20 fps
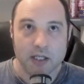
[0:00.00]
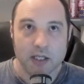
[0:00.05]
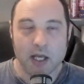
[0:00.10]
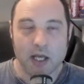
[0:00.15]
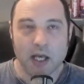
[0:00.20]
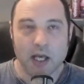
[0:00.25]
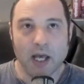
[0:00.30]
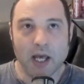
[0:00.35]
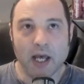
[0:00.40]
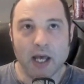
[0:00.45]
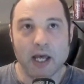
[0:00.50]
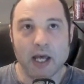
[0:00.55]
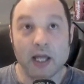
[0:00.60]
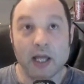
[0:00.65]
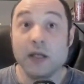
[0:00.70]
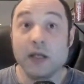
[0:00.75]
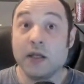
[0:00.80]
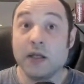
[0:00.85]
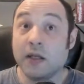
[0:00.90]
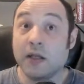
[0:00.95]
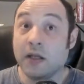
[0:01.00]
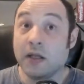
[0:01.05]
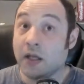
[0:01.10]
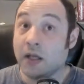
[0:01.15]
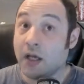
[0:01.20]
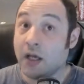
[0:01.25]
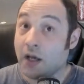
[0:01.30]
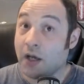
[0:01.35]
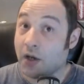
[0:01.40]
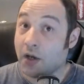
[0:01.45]

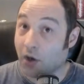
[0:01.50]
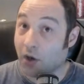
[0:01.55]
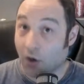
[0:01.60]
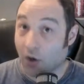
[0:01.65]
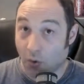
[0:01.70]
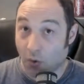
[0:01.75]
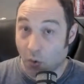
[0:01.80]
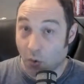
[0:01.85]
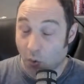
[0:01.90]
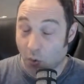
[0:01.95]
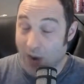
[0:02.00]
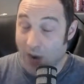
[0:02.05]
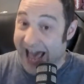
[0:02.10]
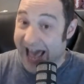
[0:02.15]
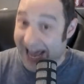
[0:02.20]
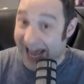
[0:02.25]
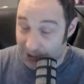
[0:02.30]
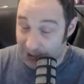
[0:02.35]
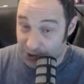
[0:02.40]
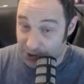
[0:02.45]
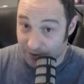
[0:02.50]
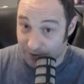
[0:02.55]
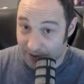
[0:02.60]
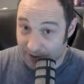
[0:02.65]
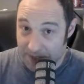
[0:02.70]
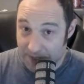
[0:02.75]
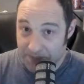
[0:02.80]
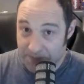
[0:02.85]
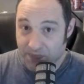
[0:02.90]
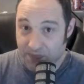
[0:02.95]
No,
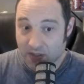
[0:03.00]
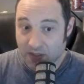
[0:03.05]
actually.